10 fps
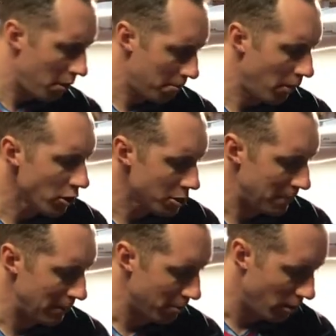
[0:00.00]
Most
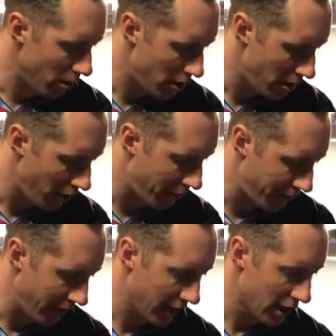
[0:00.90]
people
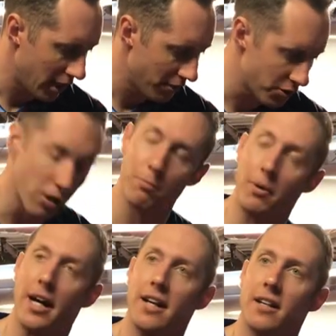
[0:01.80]
think of serve
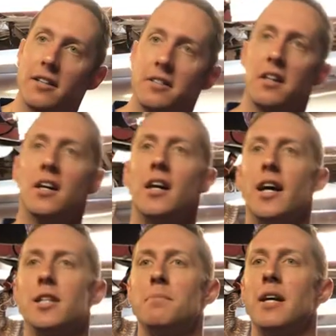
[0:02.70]
practice
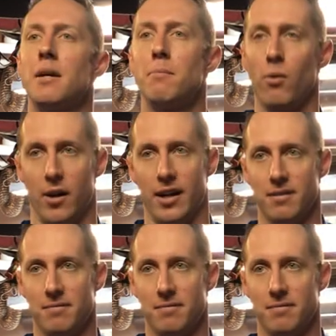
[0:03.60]
as being boring.